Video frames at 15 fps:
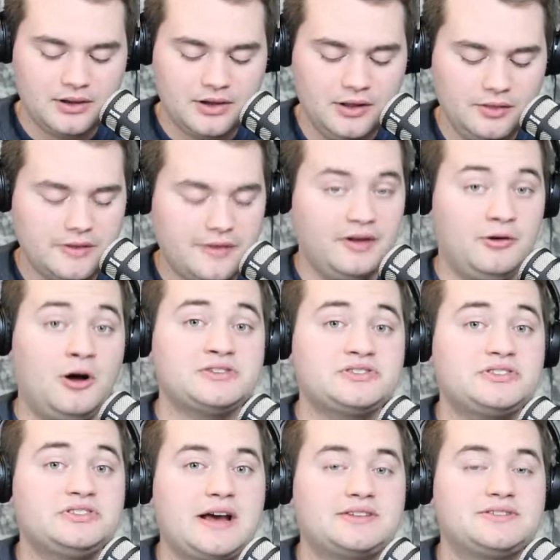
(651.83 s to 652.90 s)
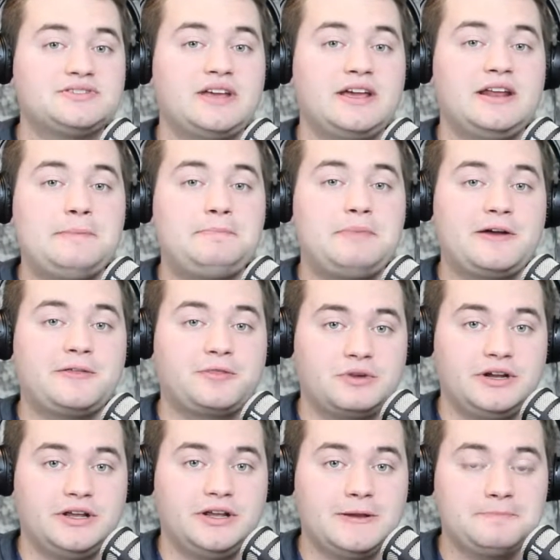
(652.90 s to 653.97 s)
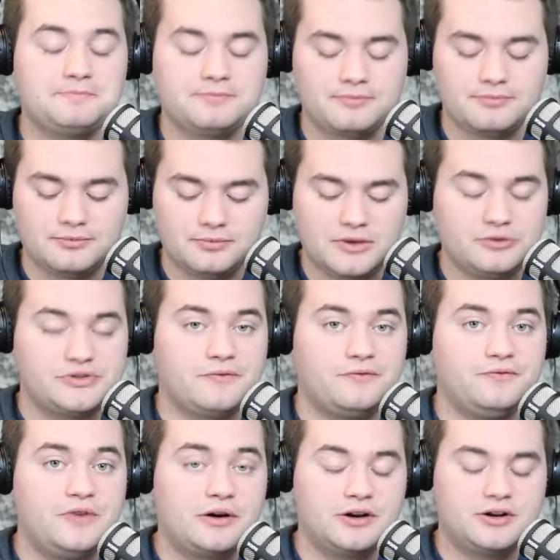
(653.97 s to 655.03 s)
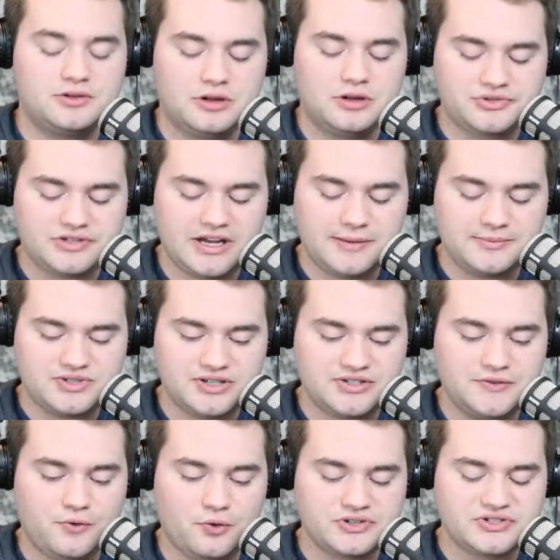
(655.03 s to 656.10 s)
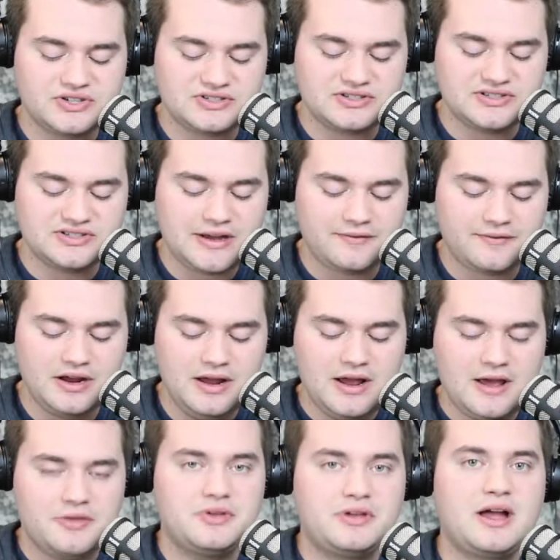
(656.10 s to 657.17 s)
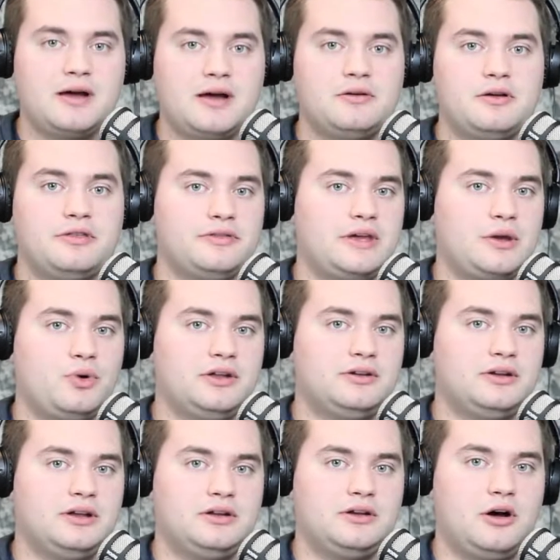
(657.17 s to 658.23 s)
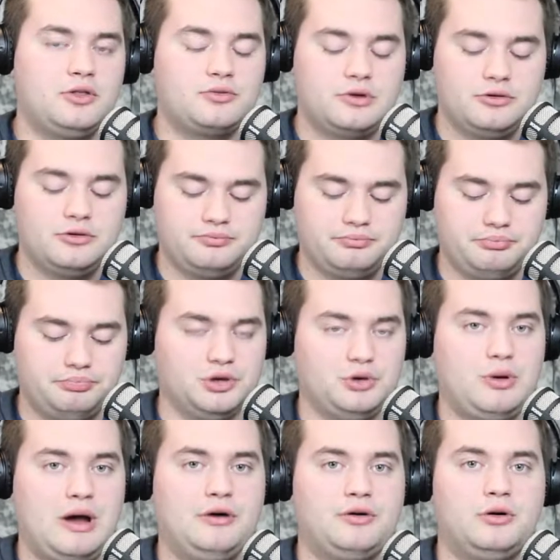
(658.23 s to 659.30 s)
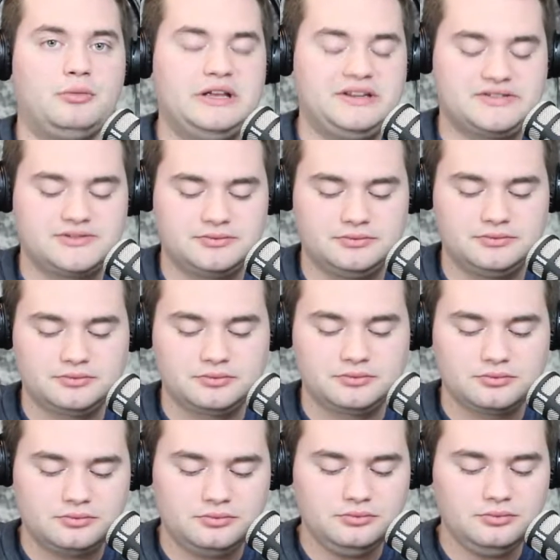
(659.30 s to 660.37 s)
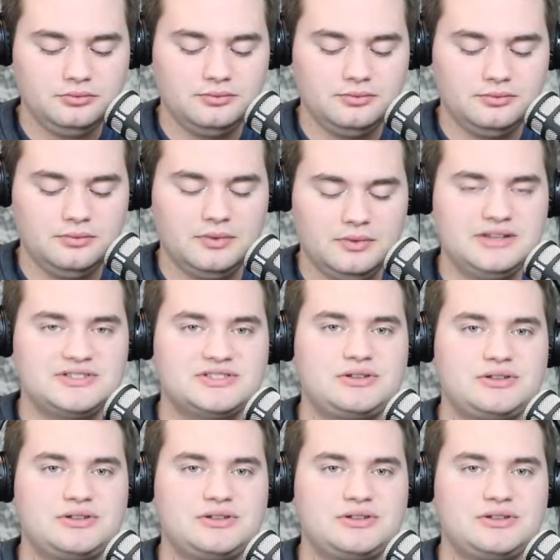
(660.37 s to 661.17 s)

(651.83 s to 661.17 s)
Then they lost to Texas A and M by three. That was a very close game, 64-67. And then they got then they went and on the road blew out Ole Miss. It's so